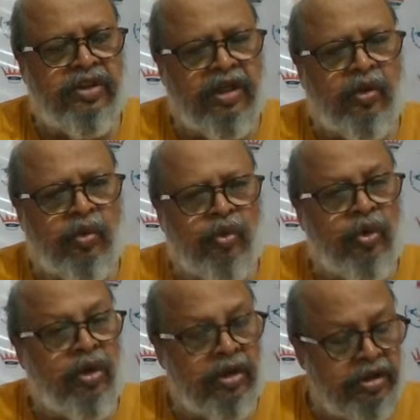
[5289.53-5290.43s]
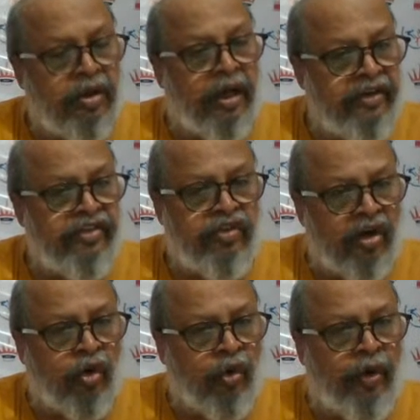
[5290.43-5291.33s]
Now rook. It is
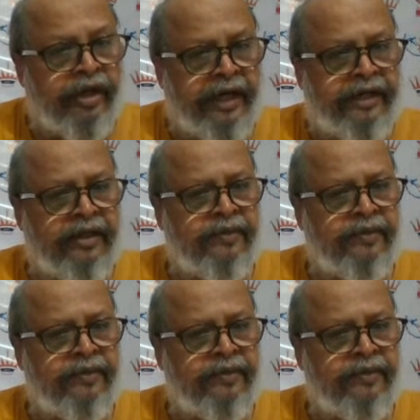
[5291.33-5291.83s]
not over yet.